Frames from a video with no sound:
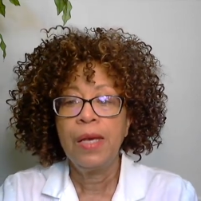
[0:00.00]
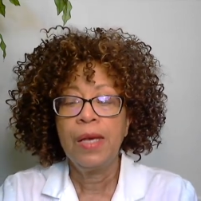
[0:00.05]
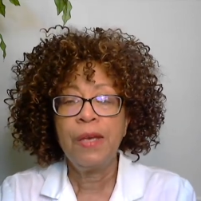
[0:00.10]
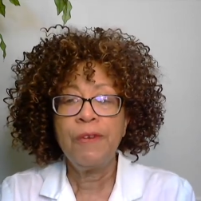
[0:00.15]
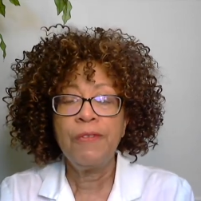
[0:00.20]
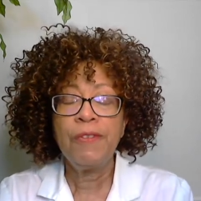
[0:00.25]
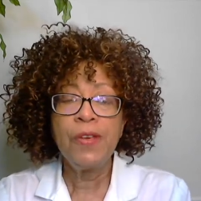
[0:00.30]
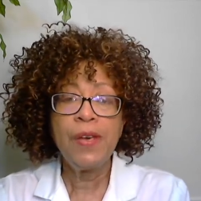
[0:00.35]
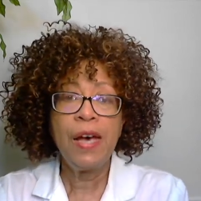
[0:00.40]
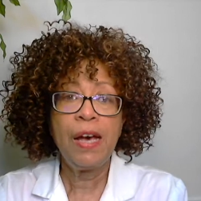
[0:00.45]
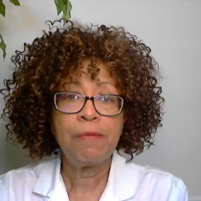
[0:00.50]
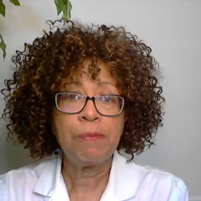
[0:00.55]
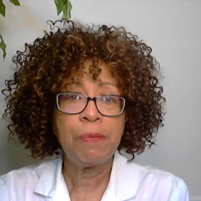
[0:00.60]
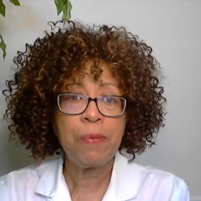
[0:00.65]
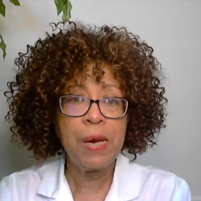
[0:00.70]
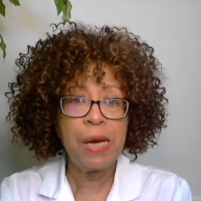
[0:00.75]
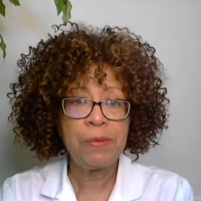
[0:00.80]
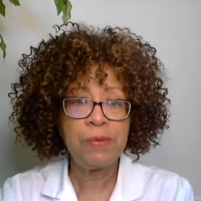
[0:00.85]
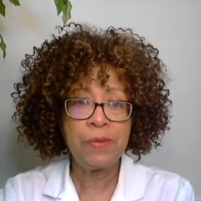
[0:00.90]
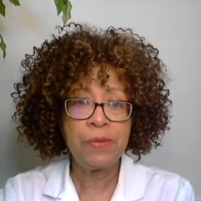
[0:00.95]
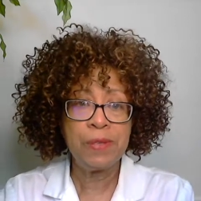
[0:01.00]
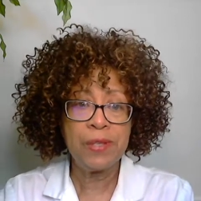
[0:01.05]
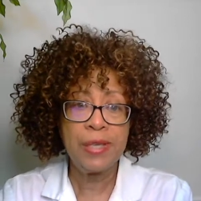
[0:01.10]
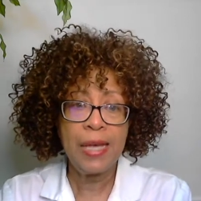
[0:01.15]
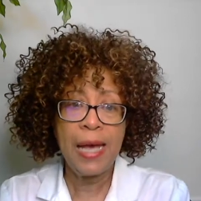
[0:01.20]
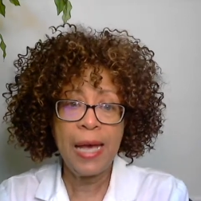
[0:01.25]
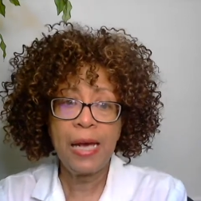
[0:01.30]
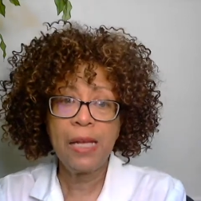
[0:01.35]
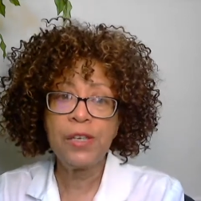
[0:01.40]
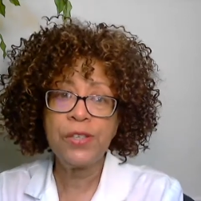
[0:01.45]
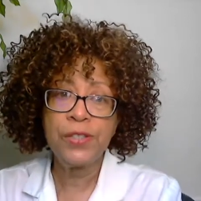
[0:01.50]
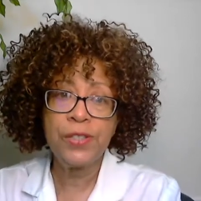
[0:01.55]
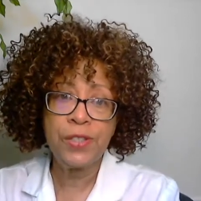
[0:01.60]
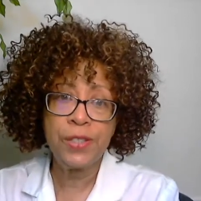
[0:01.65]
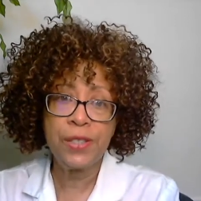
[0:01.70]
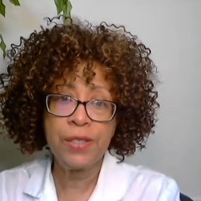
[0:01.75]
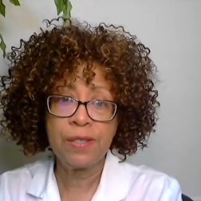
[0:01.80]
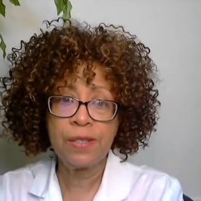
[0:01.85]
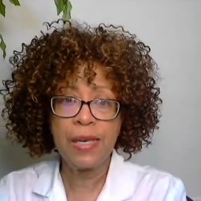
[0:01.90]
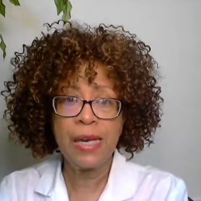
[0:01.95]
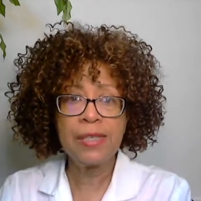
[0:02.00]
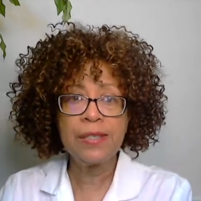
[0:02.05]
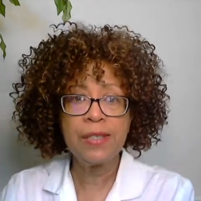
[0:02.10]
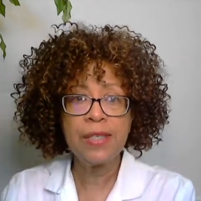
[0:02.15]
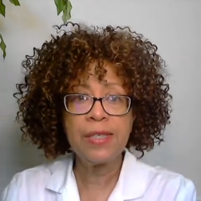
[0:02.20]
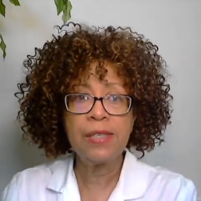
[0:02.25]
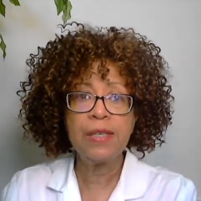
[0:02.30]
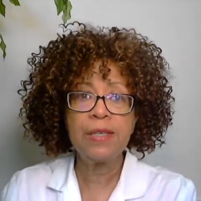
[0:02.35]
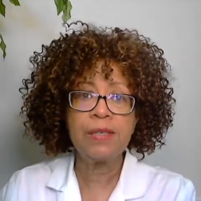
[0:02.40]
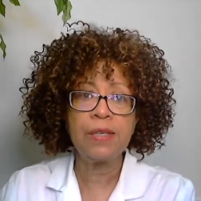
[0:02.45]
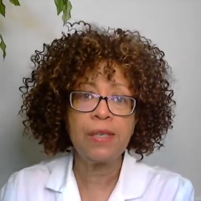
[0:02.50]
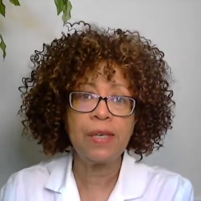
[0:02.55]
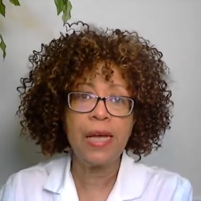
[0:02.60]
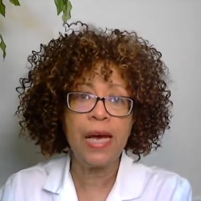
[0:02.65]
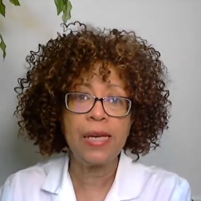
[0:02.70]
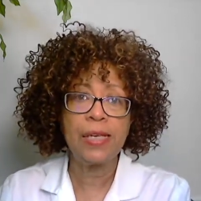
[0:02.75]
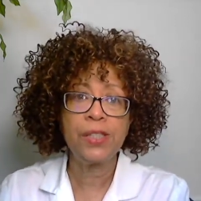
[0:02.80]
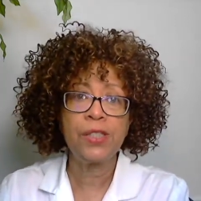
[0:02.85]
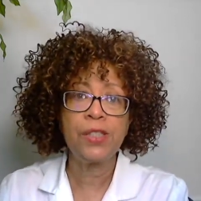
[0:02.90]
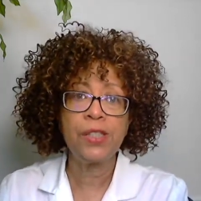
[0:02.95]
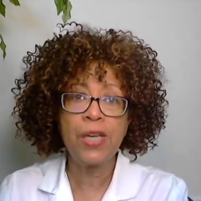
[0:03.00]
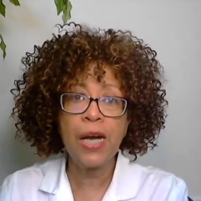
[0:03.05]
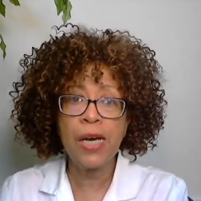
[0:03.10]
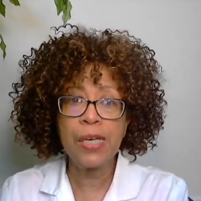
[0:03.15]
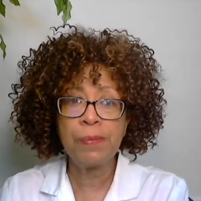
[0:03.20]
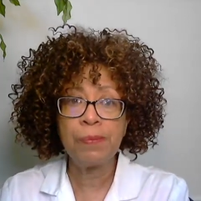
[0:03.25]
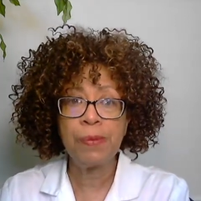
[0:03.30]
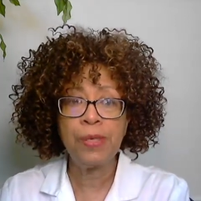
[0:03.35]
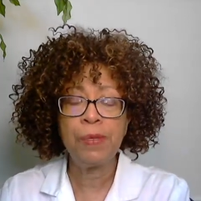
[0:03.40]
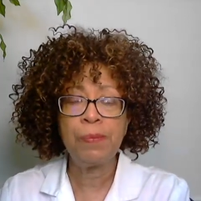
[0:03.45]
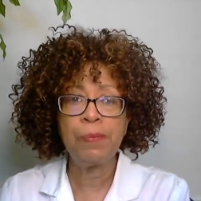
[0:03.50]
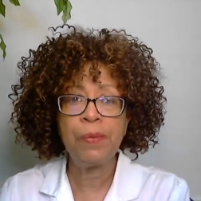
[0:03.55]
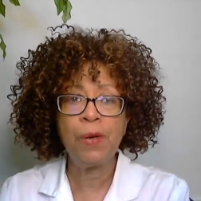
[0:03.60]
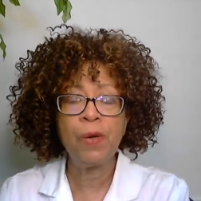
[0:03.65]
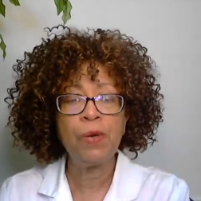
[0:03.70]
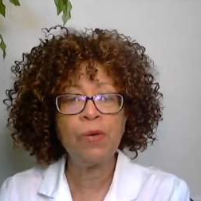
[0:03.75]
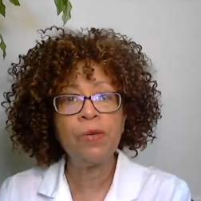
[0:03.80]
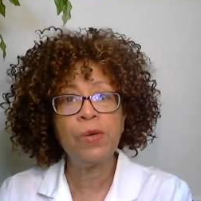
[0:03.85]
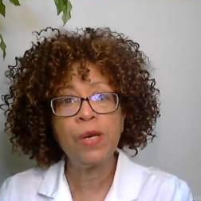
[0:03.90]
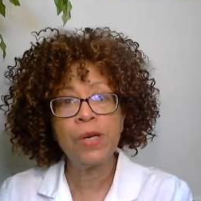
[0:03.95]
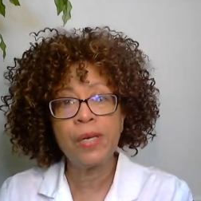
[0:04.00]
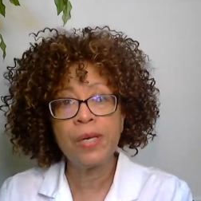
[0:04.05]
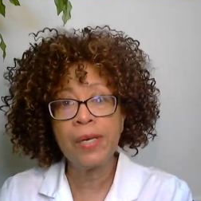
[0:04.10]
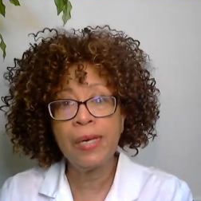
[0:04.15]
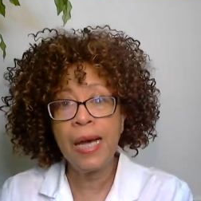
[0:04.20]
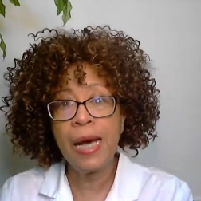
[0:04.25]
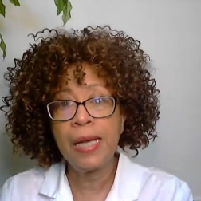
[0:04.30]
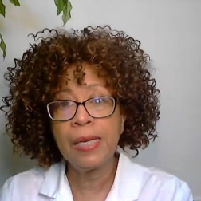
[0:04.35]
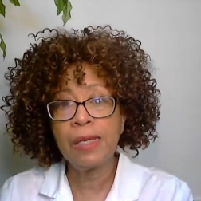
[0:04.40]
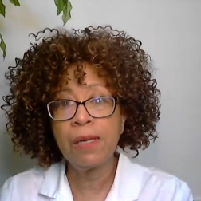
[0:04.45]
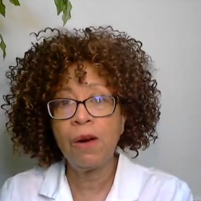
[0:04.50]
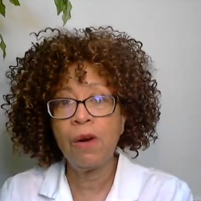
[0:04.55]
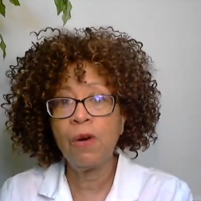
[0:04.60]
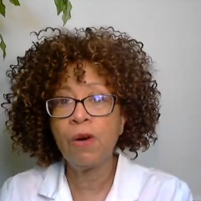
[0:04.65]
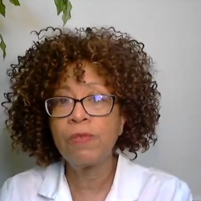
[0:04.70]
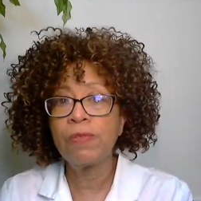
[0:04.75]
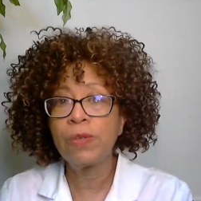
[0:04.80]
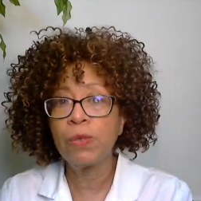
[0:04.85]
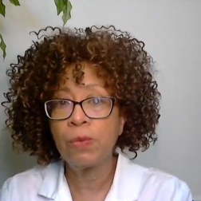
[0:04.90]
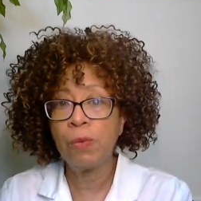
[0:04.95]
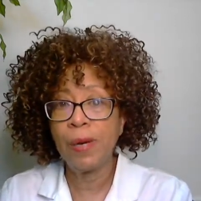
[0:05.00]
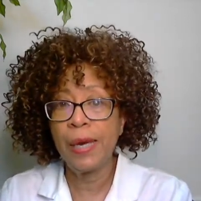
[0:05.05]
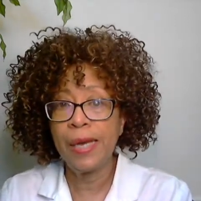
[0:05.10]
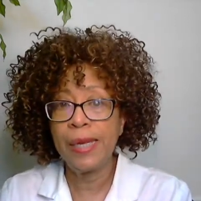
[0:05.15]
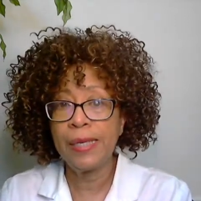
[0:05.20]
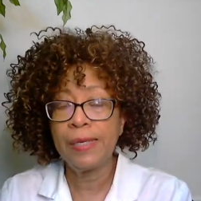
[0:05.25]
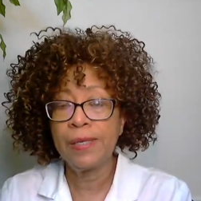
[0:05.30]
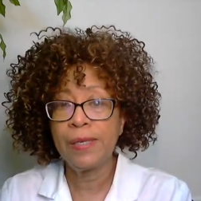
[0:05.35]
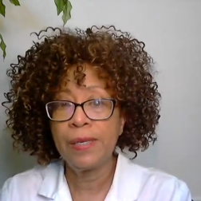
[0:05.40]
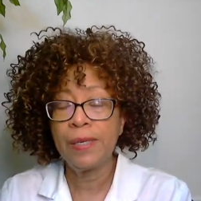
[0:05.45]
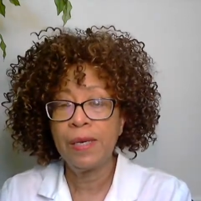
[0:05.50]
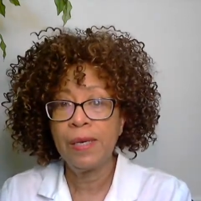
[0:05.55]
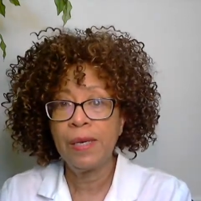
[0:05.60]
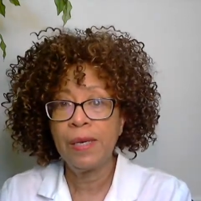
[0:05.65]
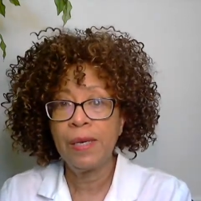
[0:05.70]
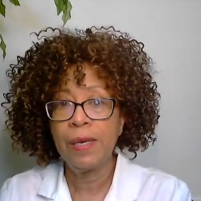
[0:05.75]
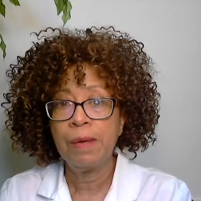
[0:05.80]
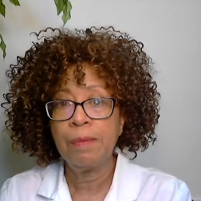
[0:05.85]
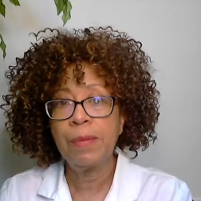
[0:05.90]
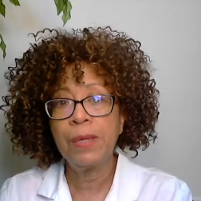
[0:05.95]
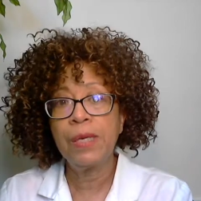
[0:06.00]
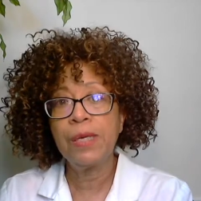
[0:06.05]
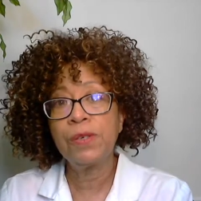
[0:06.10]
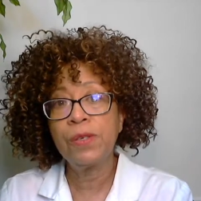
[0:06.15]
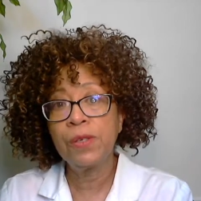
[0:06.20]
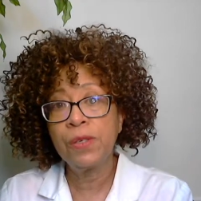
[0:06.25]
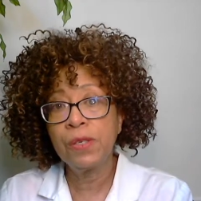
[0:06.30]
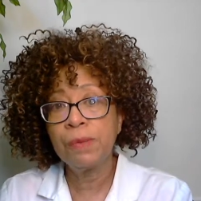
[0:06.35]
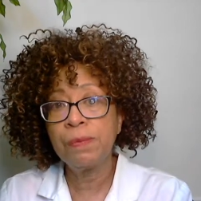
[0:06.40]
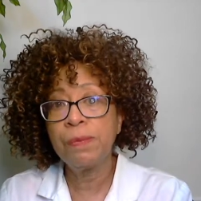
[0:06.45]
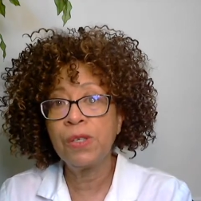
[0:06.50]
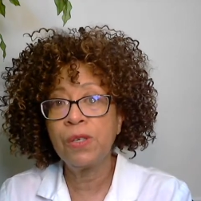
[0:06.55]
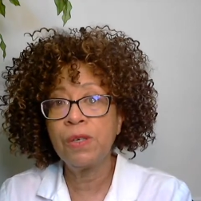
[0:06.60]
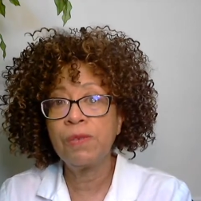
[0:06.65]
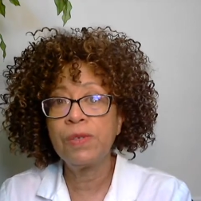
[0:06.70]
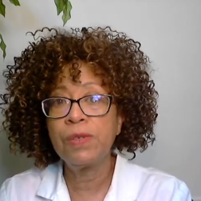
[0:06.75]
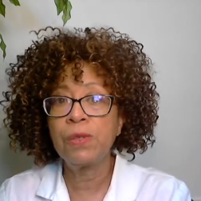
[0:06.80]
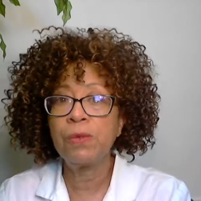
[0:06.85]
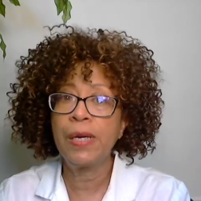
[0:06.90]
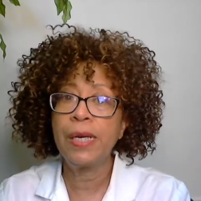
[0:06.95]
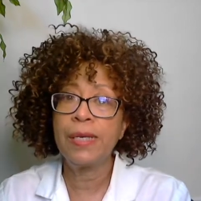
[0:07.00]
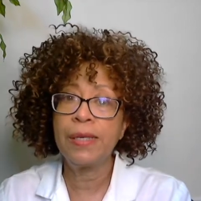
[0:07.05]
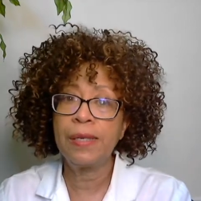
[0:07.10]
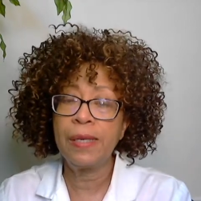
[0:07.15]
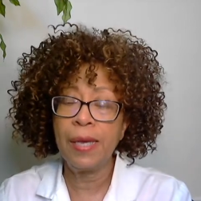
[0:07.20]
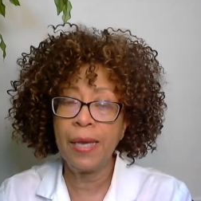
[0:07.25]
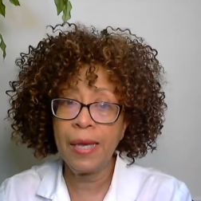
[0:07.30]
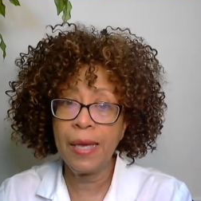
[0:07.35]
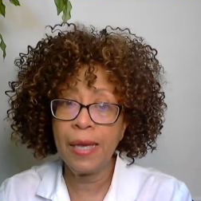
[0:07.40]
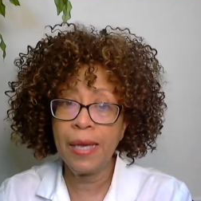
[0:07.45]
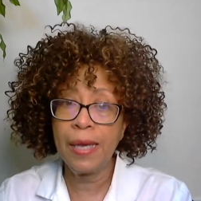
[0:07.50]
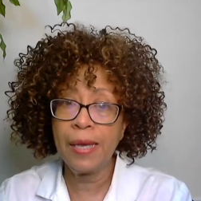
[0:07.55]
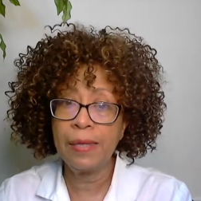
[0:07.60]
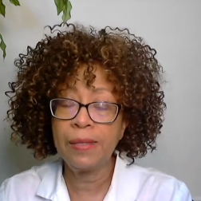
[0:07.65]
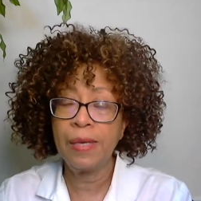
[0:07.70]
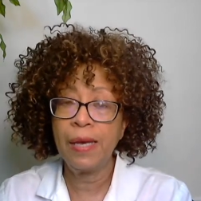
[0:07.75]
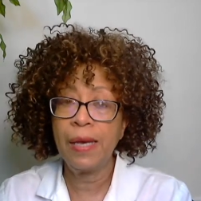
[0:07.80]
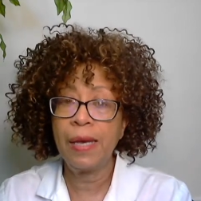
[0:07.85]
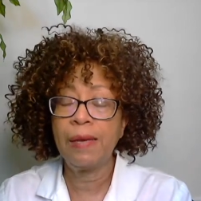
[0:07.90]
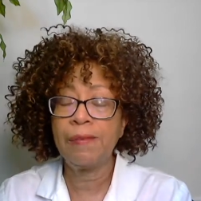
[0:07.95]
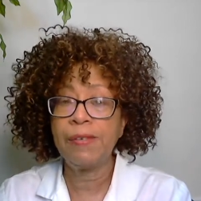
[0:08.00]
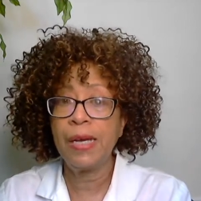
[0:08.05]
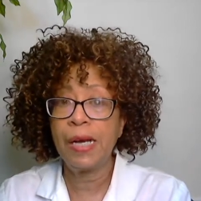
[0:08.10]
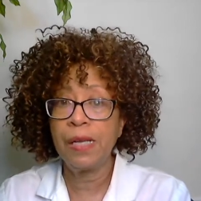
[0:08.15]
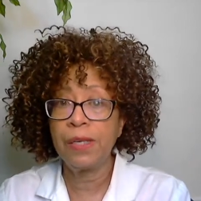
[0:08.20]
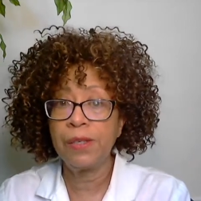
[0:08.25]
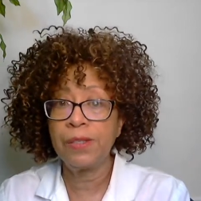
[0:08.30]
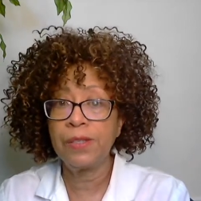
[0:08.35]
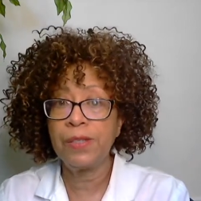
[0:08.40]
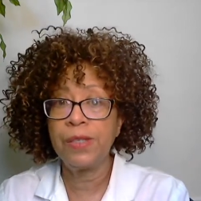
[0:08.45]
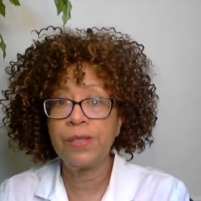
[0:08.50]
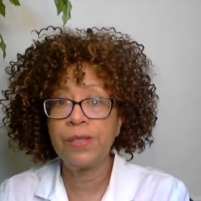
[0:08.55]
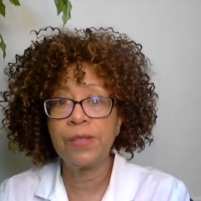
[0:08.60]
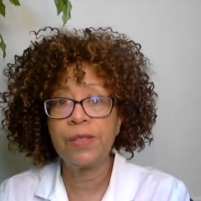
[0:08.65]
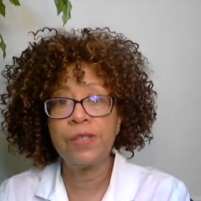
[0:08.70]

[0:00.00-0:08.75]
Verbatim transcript: If you have problems with allergies, and I see this a lot in young people who are not overweight, but you could be overweight and have allergies.